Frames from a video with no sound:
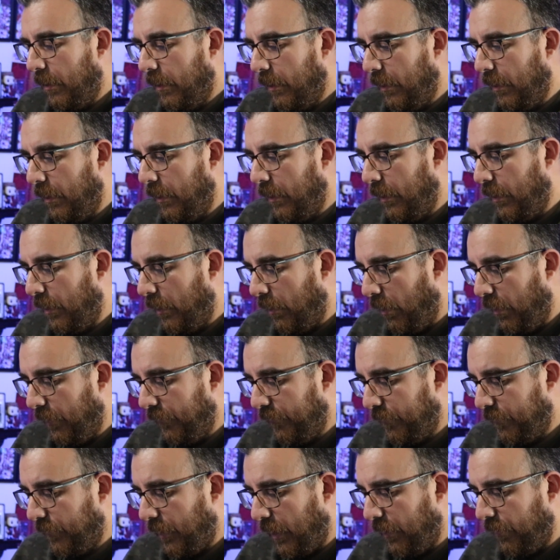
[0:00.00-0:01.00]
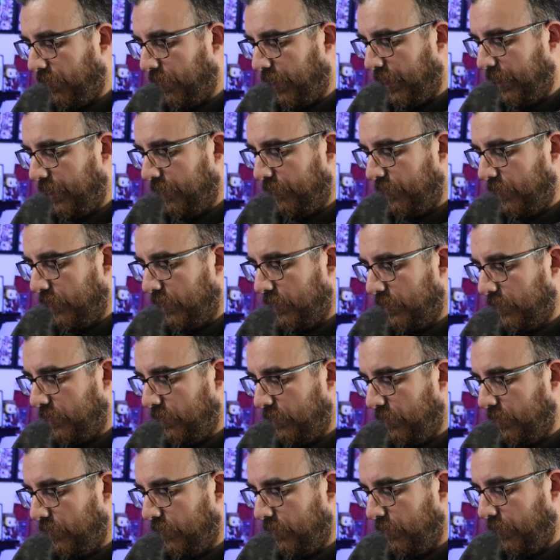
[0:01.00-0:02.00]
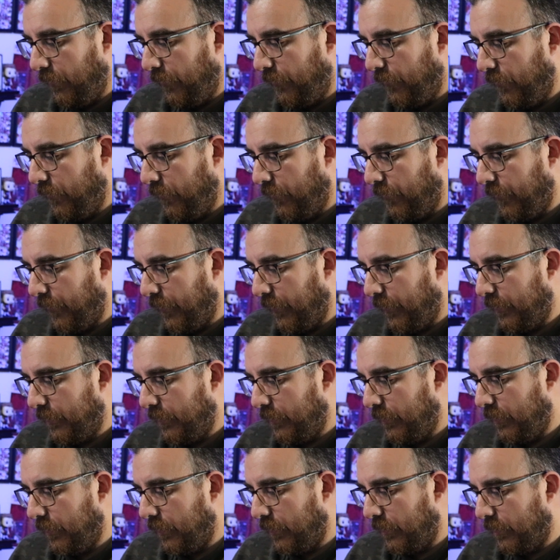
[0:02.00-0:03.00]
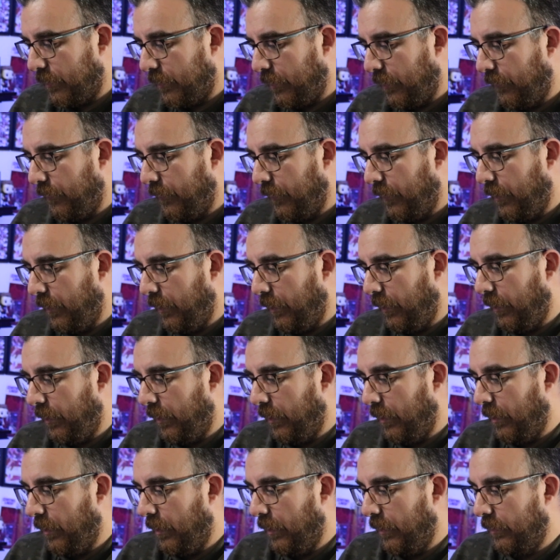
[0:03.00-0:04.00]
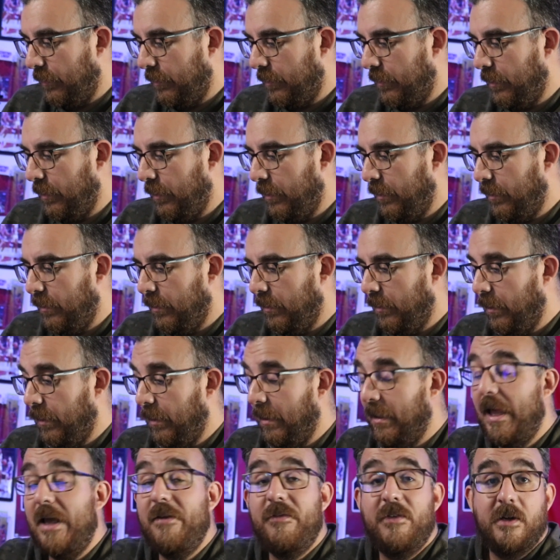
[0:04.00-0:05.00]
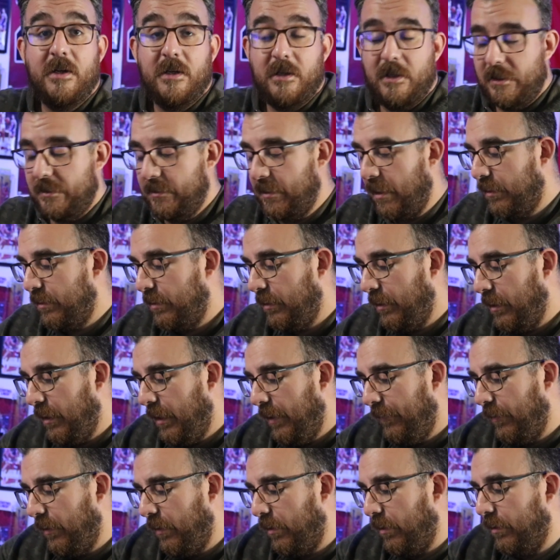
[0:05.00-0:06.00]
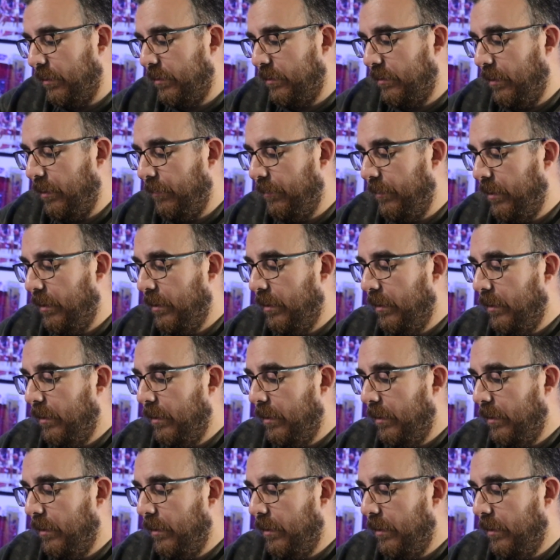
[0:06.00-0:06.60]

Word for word: Uh, all of them got graded. 1, 2, 3, 4, 5, 6, 7, 8, 9, 10, 11. It's actually an 11 card sub.